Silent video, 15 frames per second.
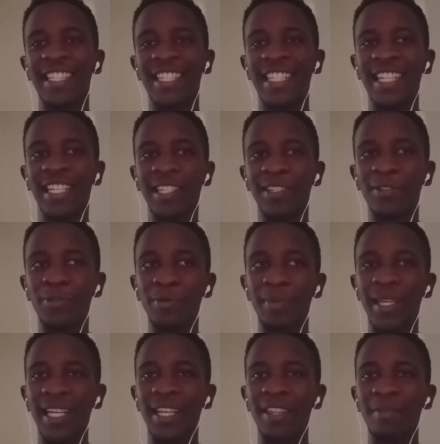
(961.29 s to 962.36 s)
just to
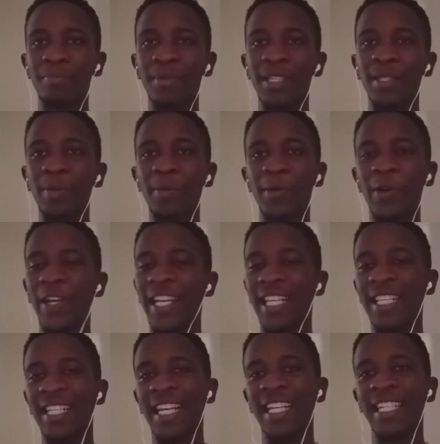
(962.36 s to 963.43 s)
make the piece more
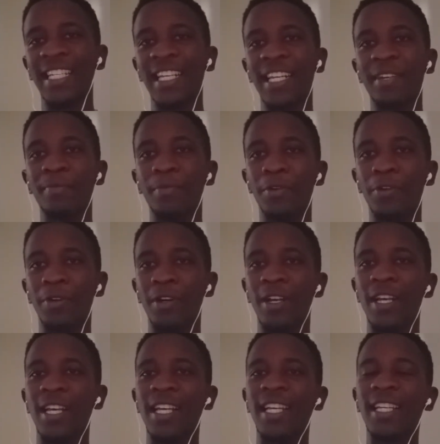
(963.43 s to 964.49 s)
exciting and more
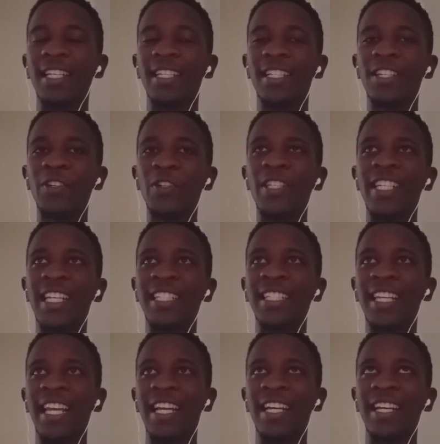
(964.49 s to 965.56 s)
not
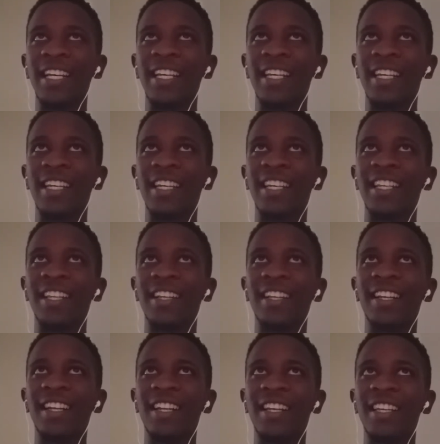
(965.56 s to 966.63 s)
just like
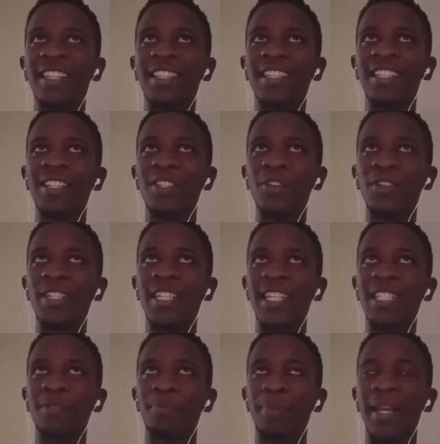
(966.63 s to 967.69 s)
it's, it's not
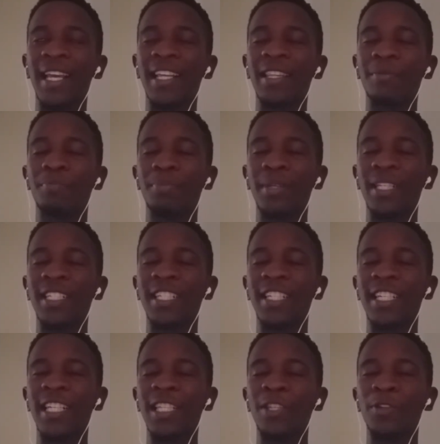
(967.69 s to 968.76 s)
just playing the piece
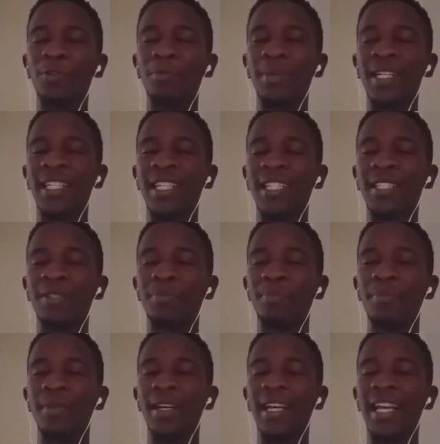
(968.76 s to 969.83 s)
straight through but just
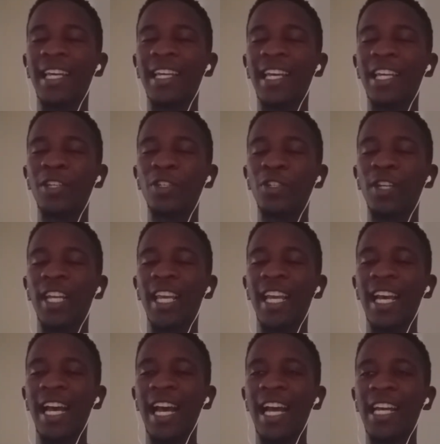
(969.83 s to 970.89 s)
I, I usually
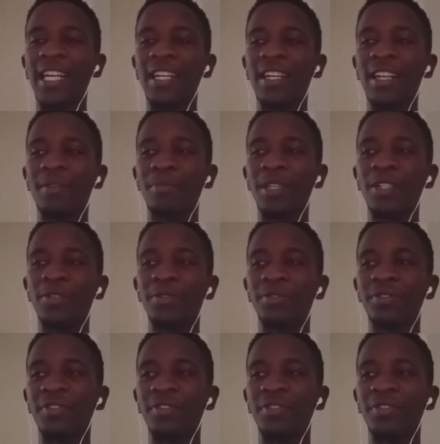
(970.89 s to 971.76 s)
add a bit of